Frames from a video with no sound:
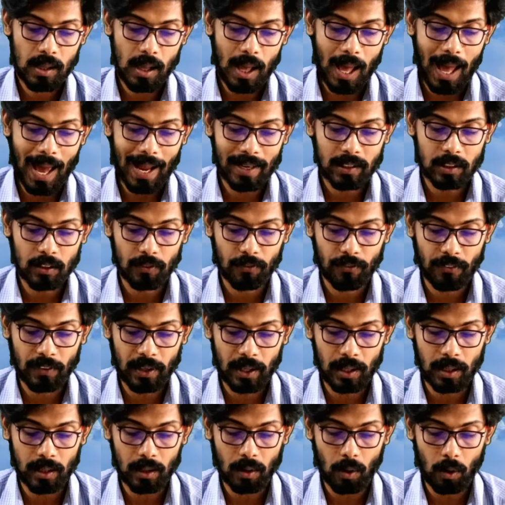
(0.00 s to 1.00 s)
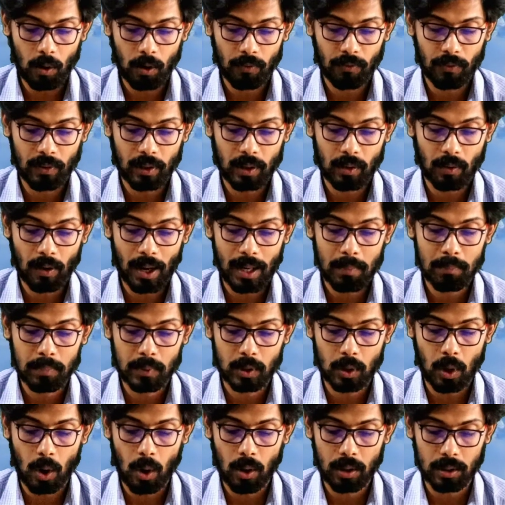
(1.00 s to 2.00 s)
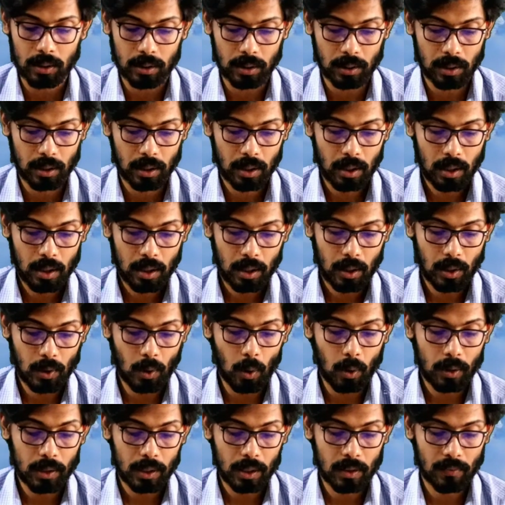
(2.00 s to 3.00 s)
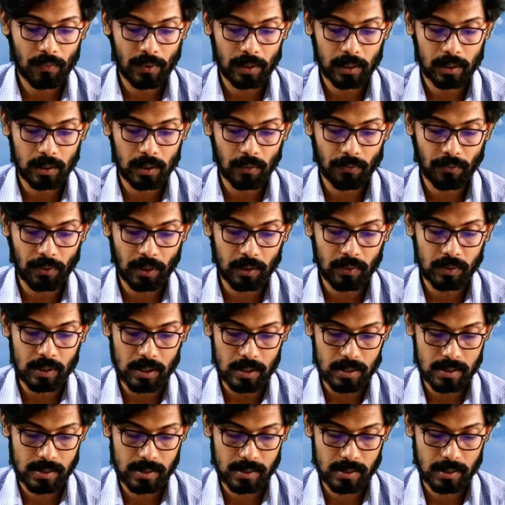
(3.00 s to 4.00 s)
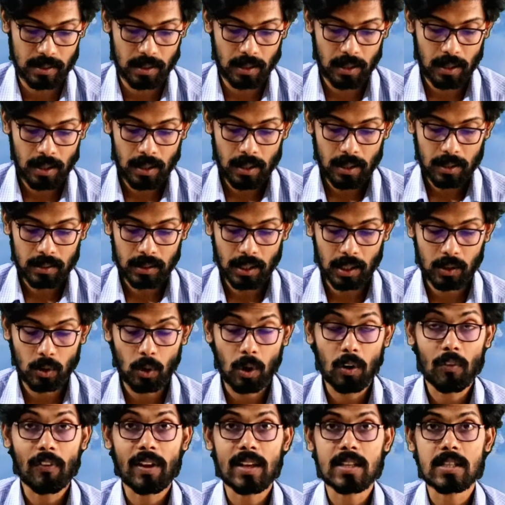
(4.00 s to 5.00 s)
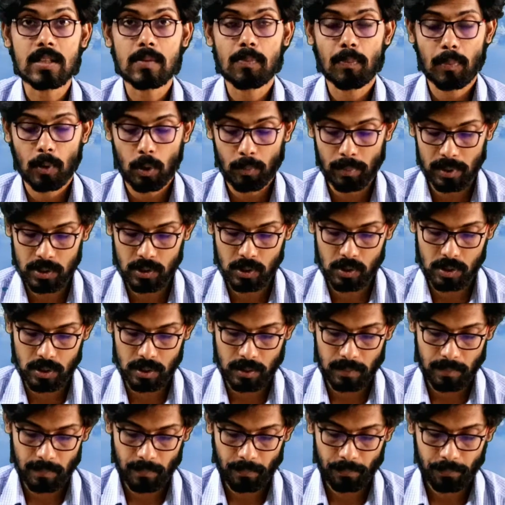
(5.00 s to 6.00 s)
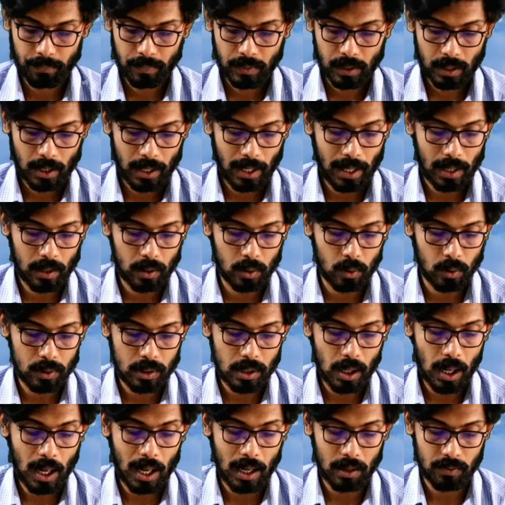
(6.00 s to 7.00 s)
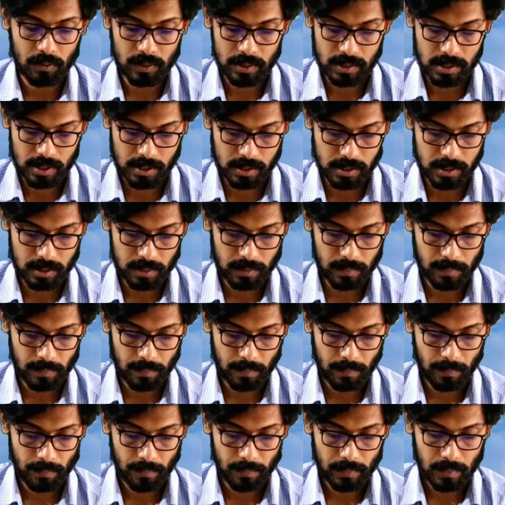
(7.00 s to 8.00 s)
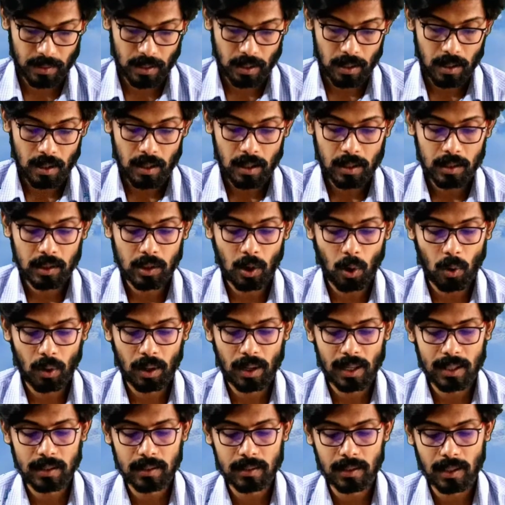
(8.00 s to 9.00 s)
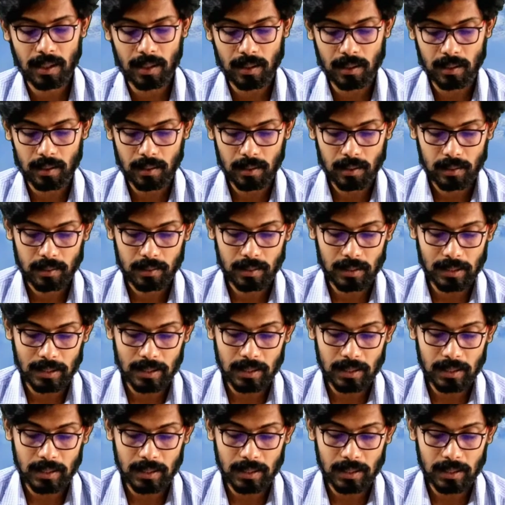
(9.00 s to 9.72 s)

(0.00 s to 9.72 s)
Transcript: and the field of ripe corn dotted with the flowers that always promised a good harvest. The only thing the